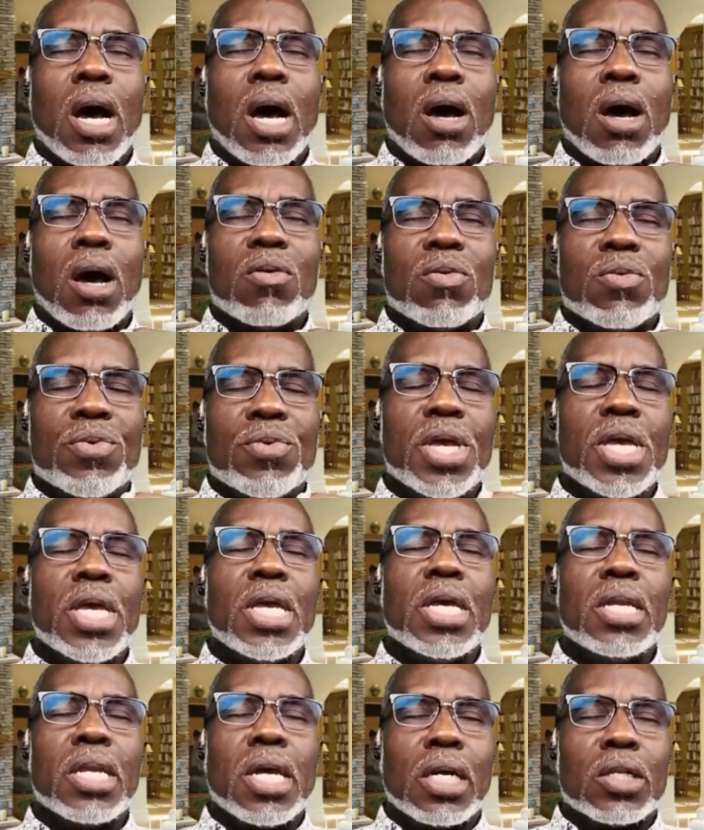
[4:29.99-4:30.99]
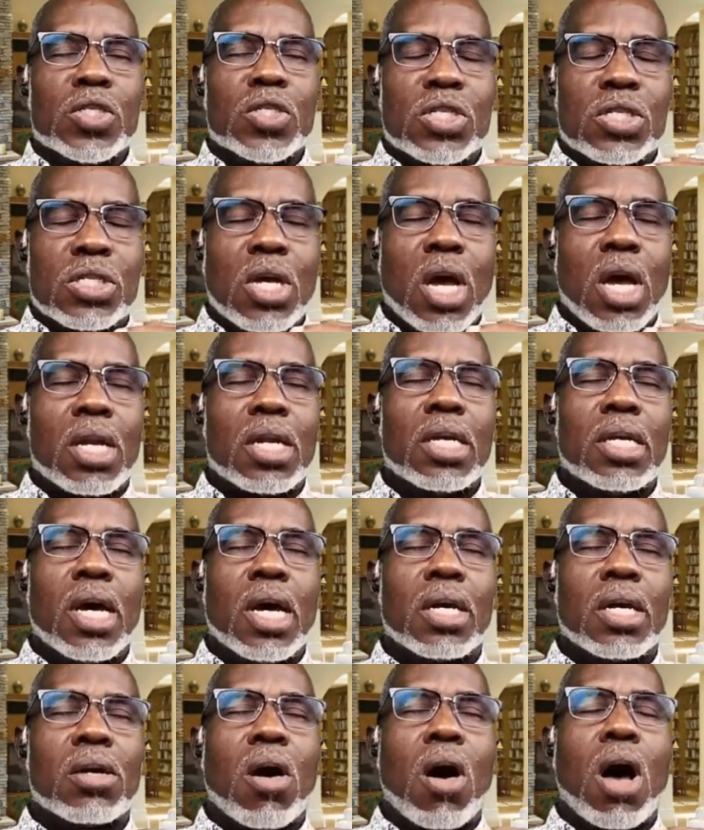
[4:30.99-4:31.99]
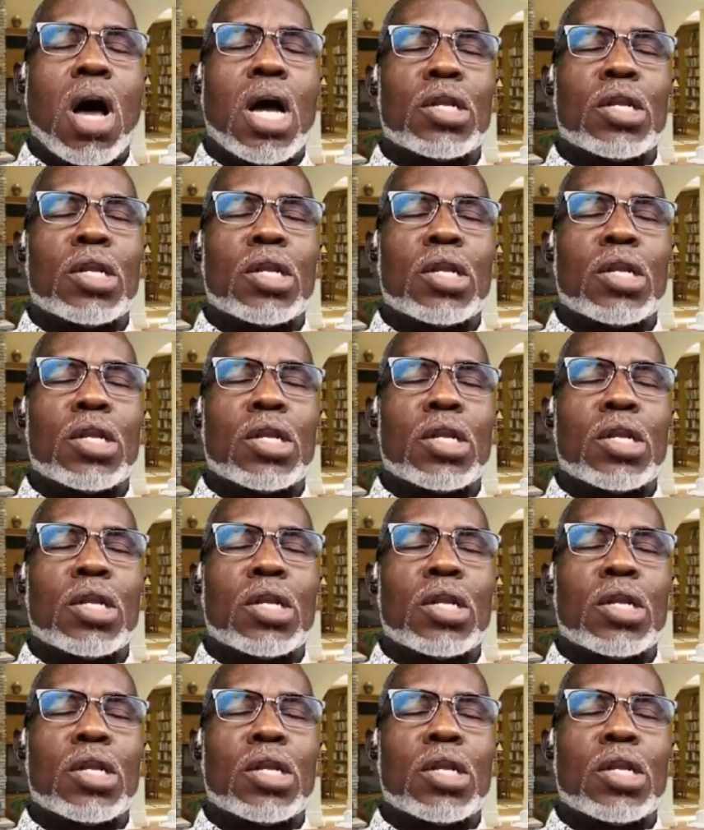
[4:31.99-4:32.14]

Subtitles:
read and study, that God,